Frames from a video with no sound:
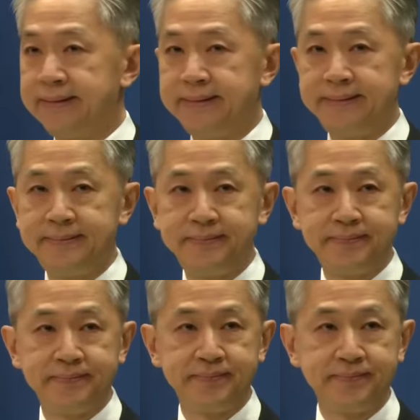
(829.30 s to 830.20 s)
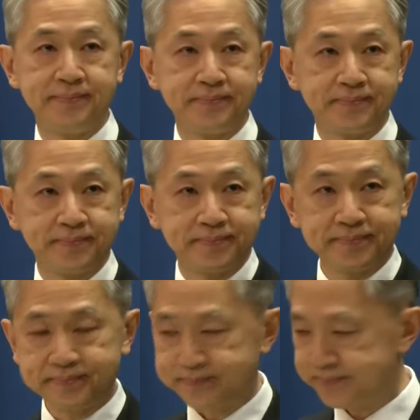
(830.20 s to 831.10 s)

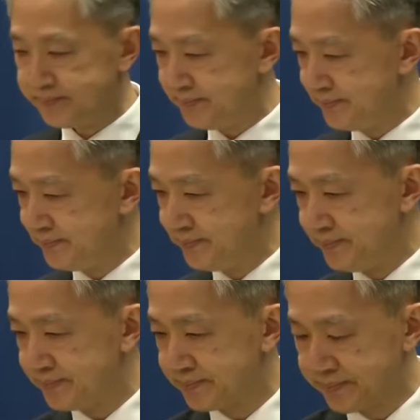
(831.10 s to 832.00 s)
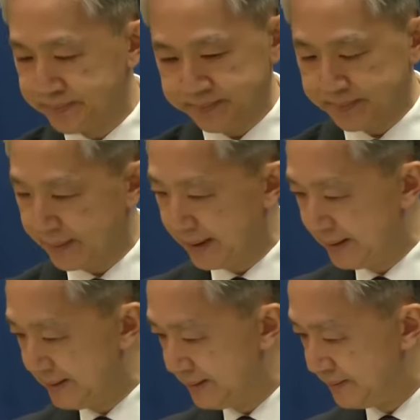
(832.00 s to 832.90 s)

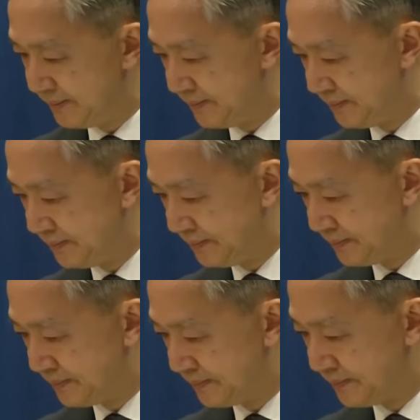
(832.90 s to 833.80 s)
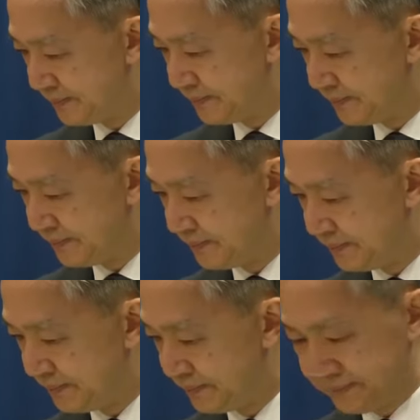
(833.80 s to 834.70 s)

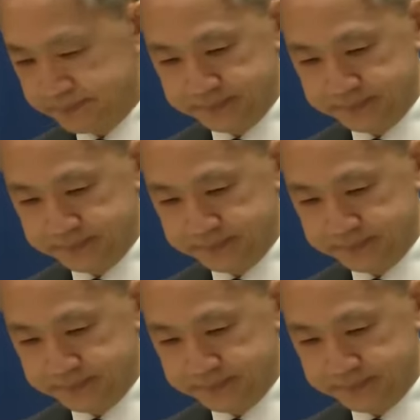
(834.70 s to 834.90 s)
Nothing is said.